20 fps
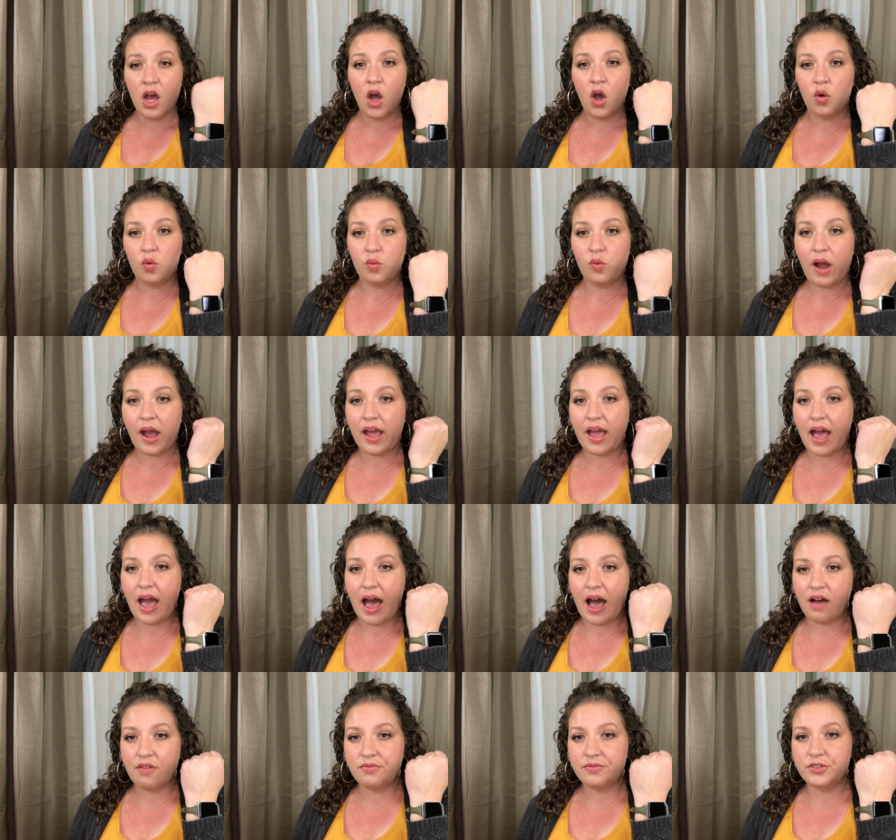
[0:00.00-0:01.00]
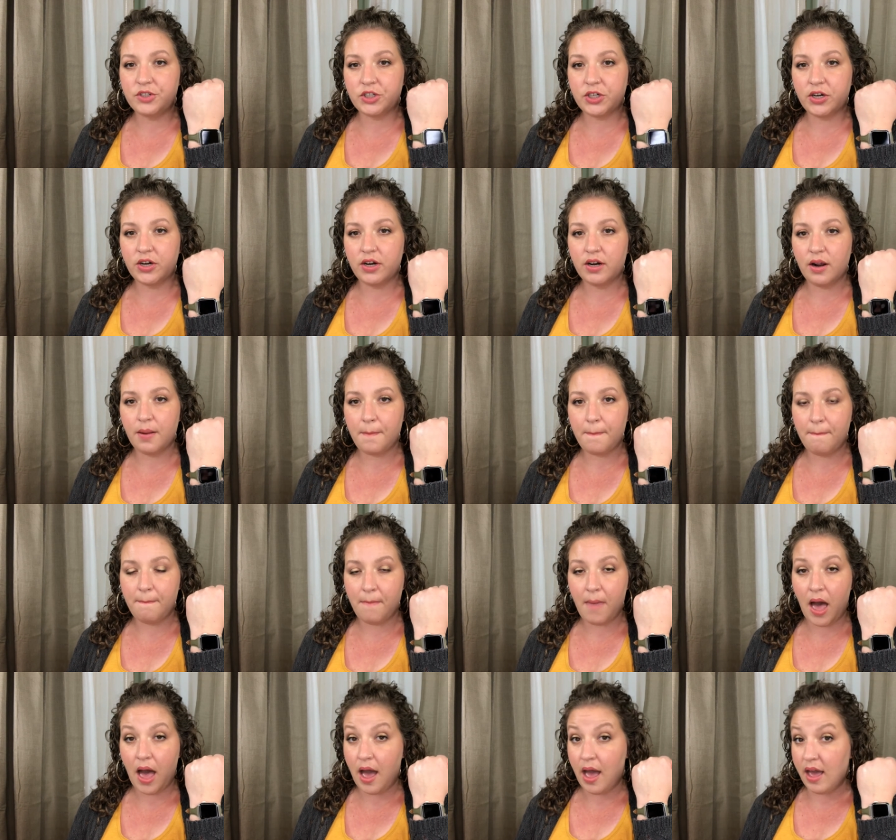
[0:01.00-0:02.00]
right after
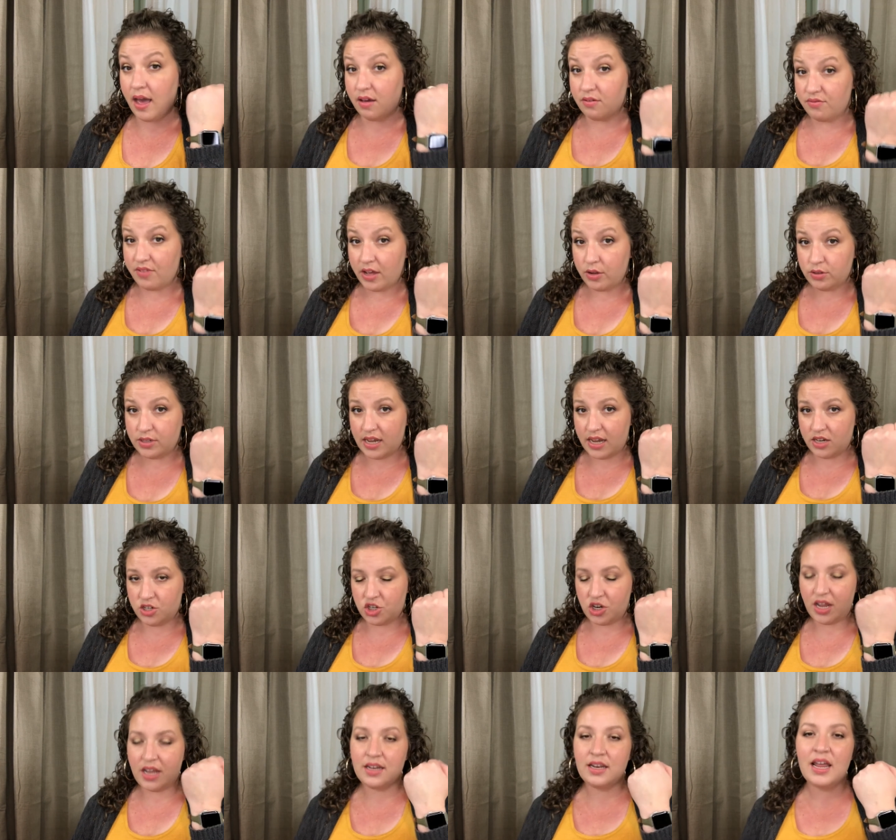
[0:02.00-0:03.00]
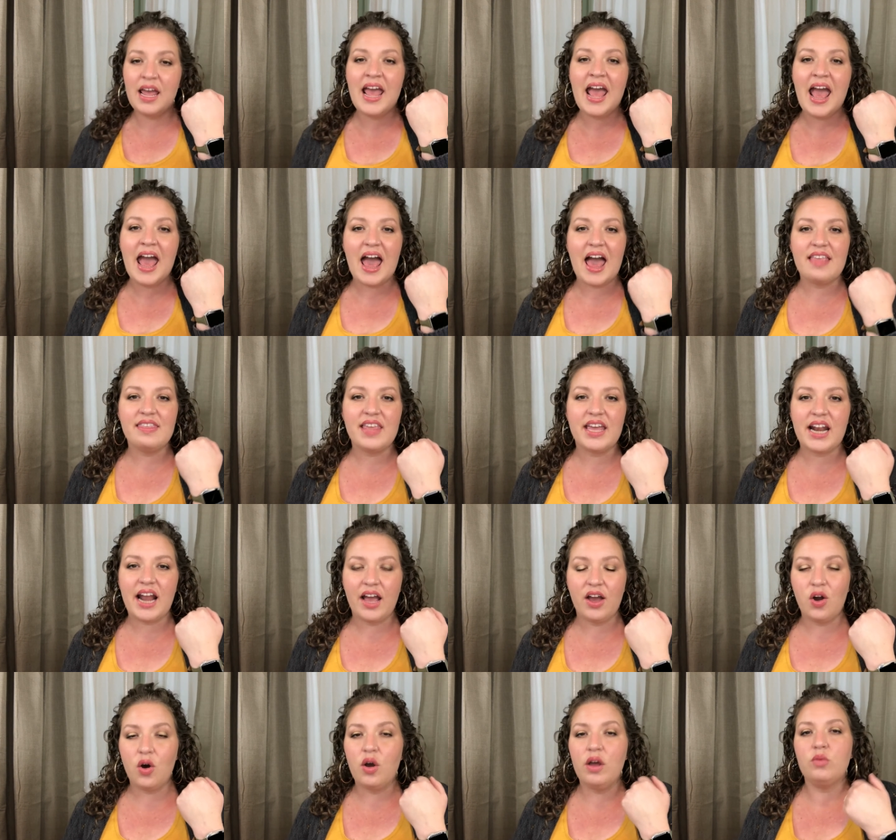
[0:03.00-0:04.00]
my foundation, and then I
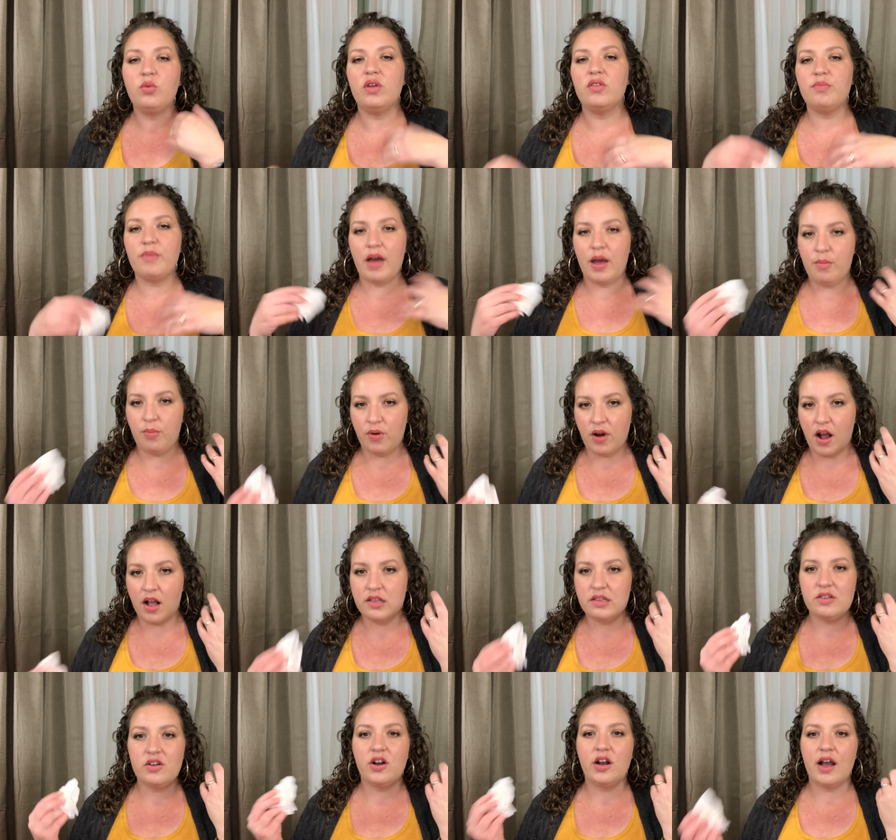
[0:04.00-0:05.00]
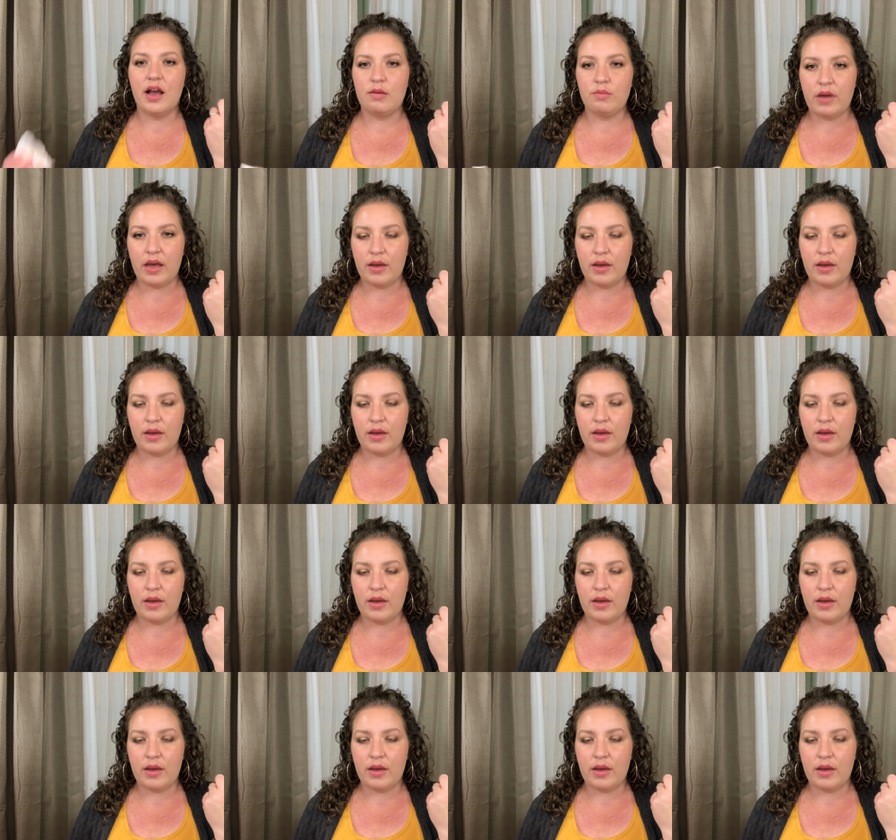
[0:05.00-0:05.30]
go in with my bronzer and my